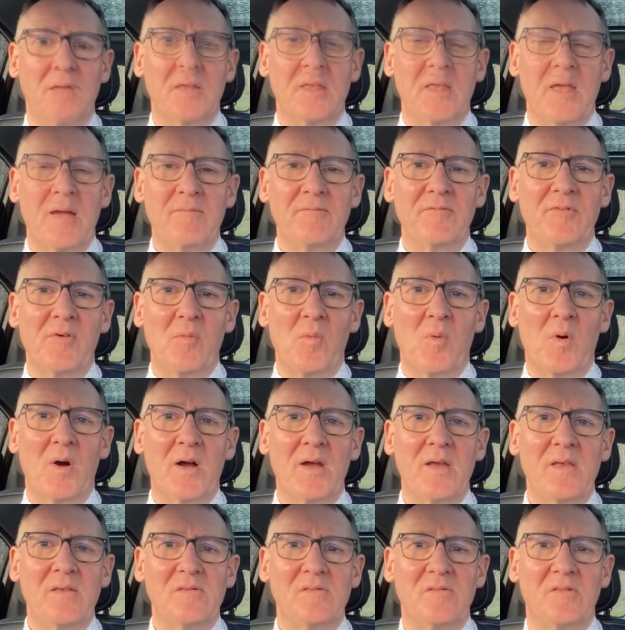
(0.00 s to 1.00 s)
Comfort
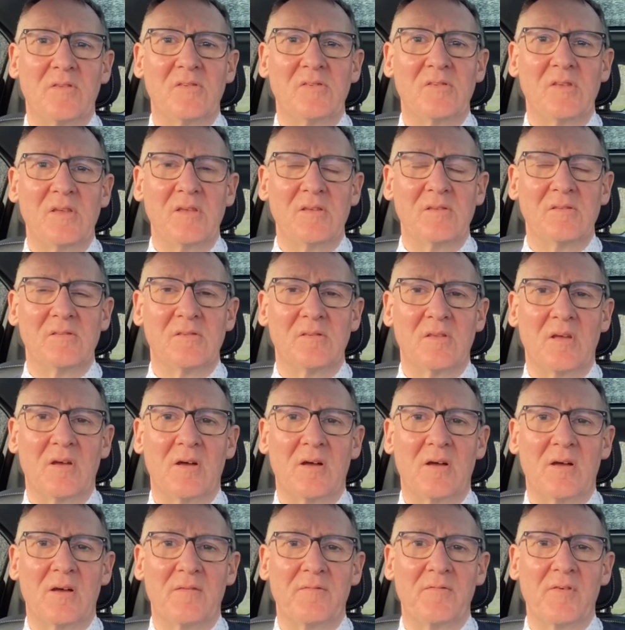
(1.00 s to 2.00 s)
wise, the seats
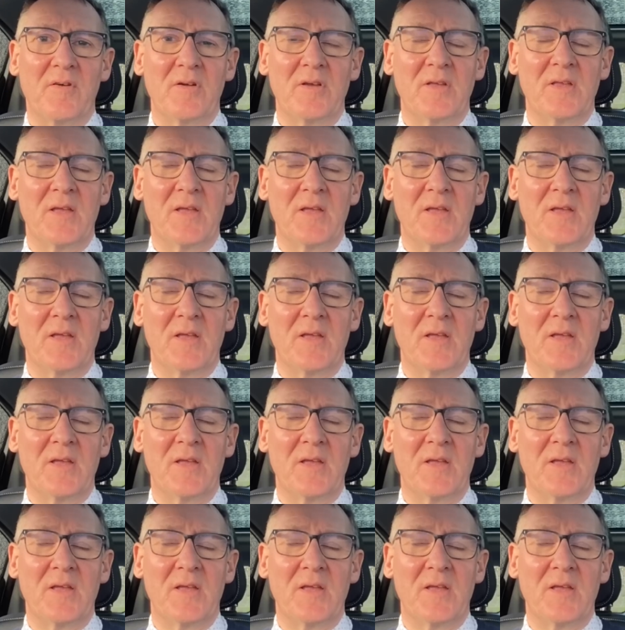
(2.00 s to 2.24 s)
are very